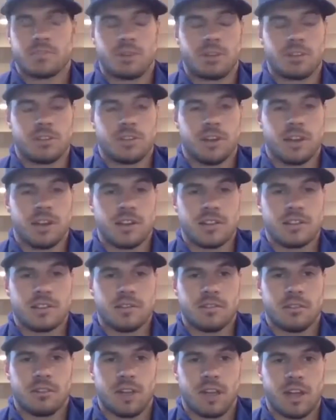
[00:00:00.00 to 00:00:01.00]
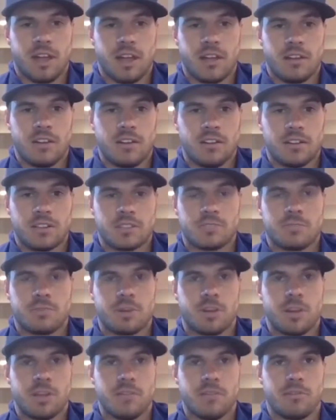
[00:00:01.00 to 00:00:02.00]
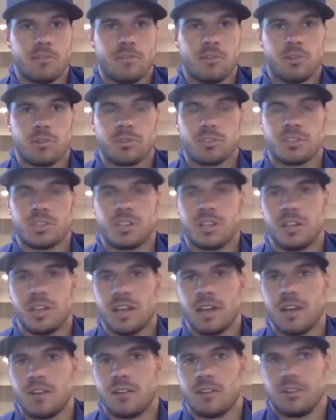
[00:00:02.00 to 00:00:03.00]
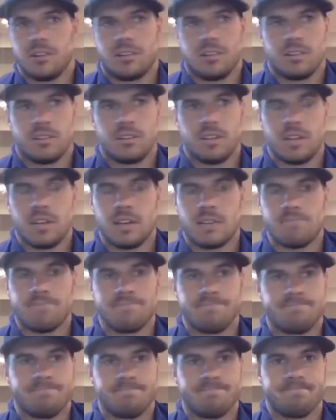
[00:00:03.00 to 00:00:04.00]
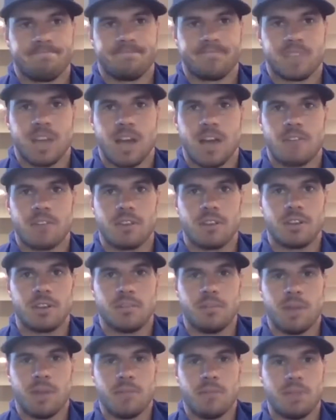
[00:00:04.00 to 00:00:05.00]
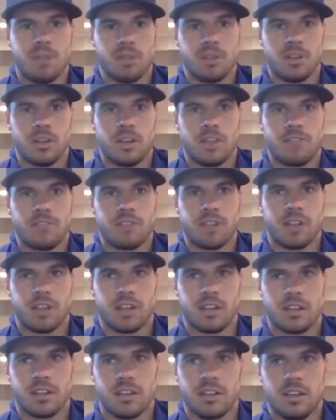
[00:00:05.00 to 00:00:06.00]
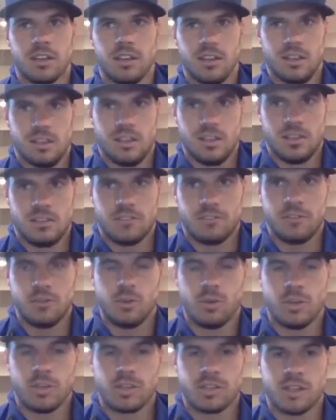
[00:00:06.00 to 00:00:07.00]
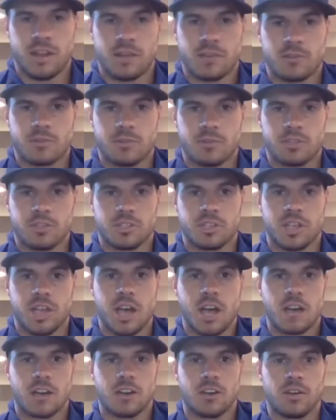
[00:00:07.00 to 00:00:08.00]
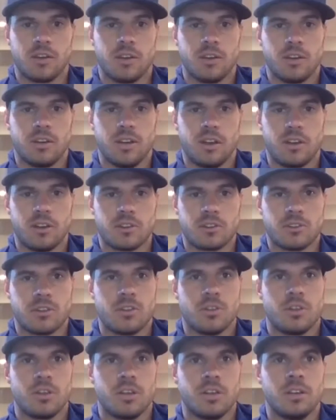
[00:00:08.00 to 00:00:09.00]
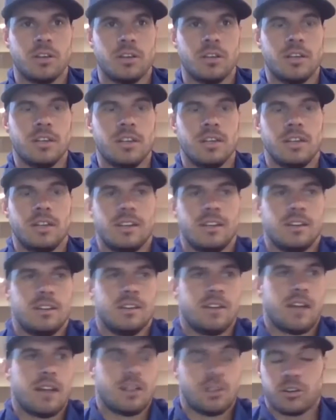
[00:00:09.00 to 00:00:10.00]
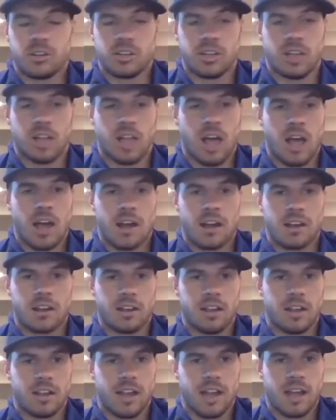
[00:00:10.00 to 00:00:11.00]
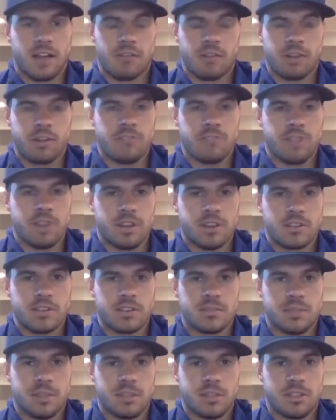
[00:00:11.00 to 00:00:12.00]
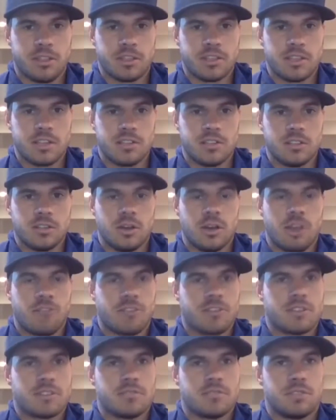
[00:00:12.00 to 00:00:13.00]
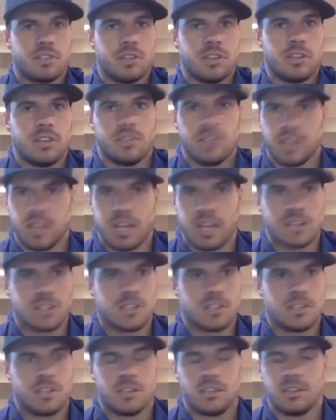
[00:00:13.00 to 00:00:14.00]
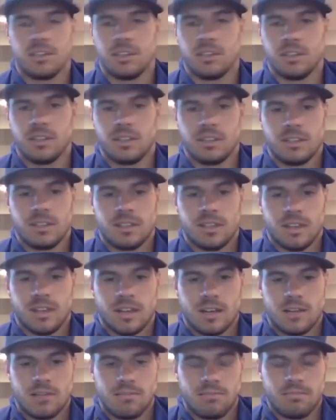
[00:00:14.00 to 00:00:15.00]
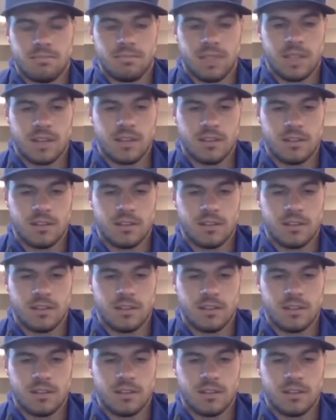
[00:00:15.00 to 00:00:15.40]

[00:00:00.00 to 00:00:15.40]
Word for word: trainings I've ever had this spring before it was shut down, and um, confident in my ability. I feel like in the few weeks that I was with Chicago and Arizona, I learned a lot. I, I kind of reinvented some of the things I do offensively, even catching, um, and